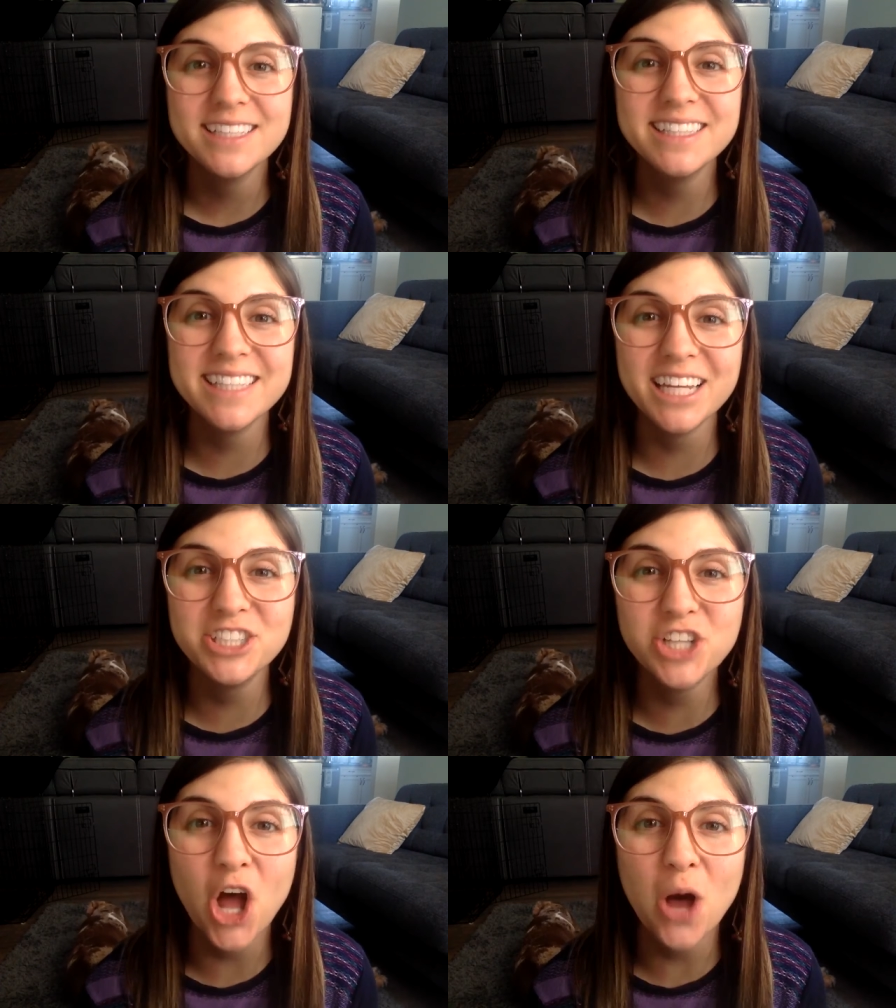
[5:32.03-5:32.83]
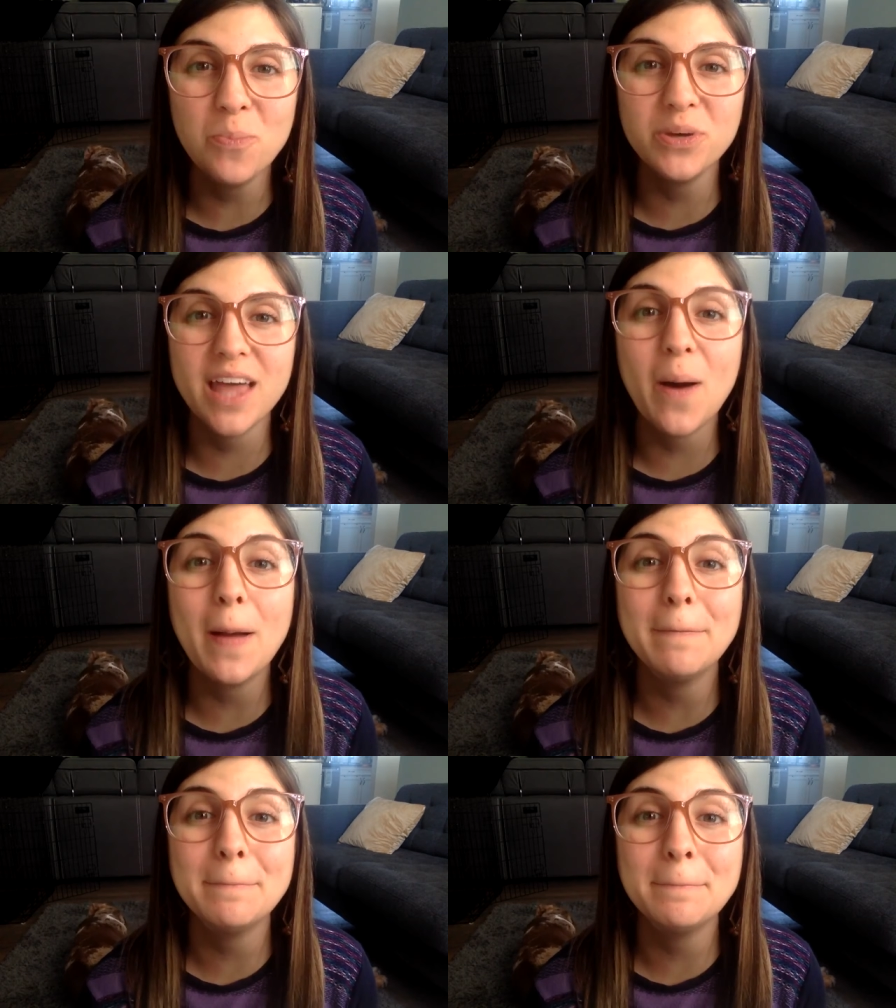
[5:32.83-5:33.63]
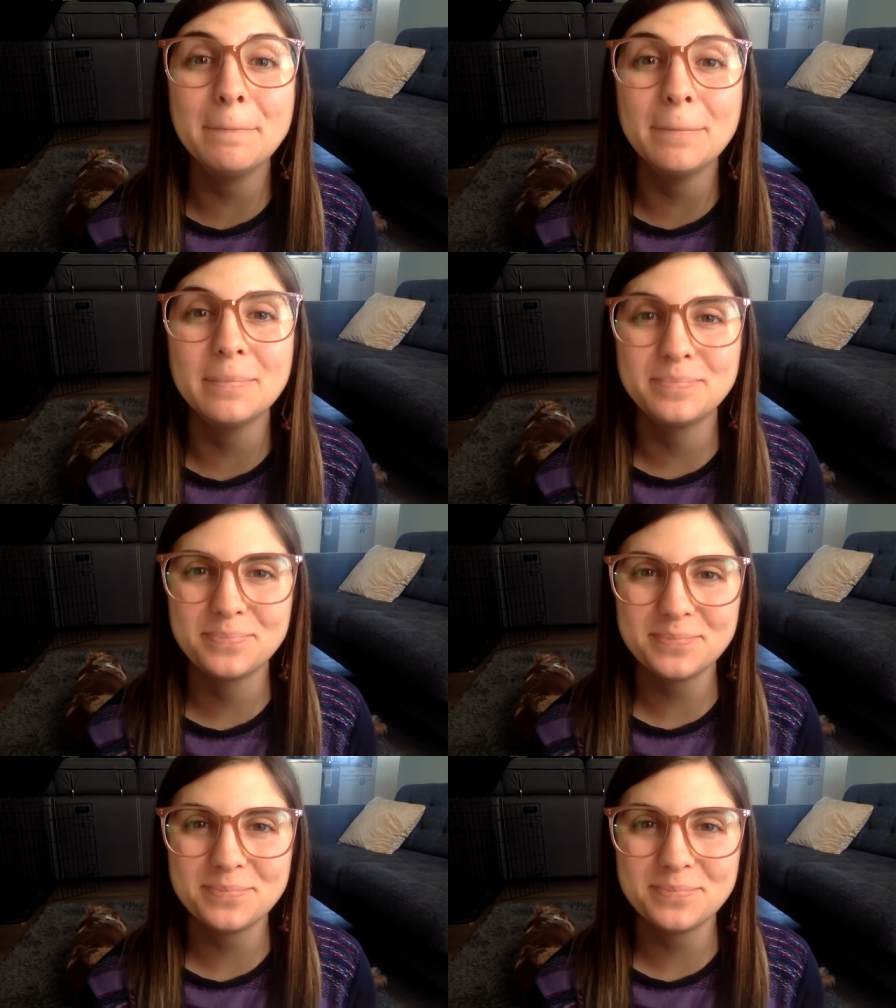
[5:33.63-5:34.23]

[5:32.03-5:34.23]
Say chomp without mm.